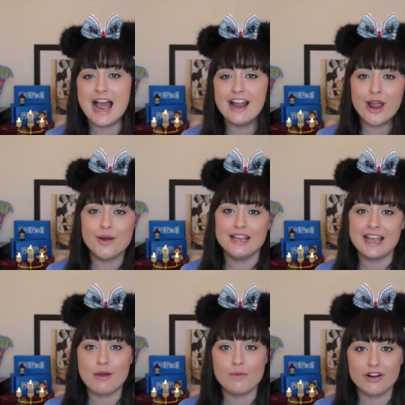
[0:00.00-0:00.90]
I only
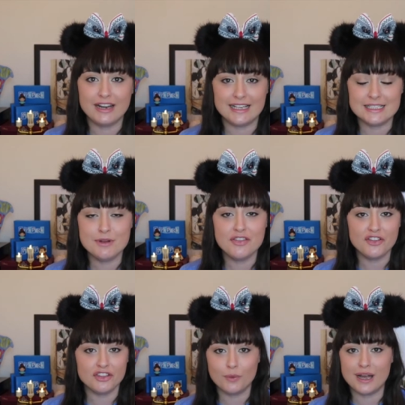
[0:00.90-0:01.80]
get one each month,
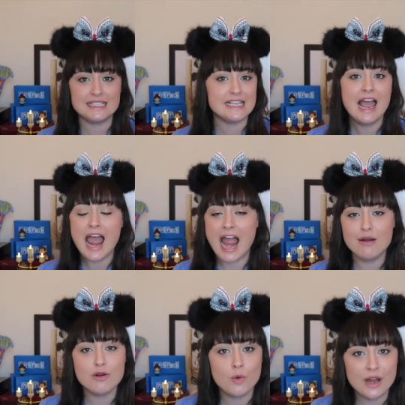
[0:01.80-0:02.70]
otherwise
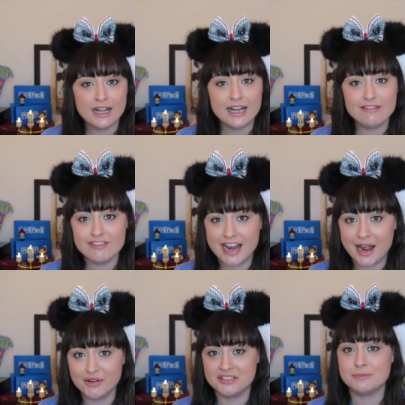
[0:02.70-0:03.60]
I would quickly run
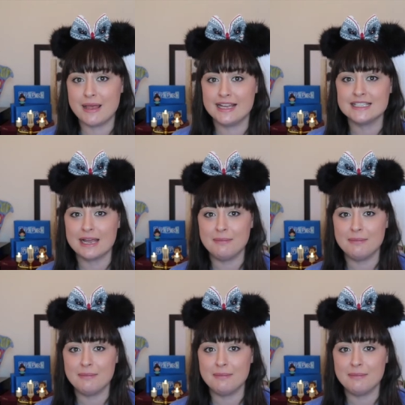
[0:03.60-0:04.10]
out of space.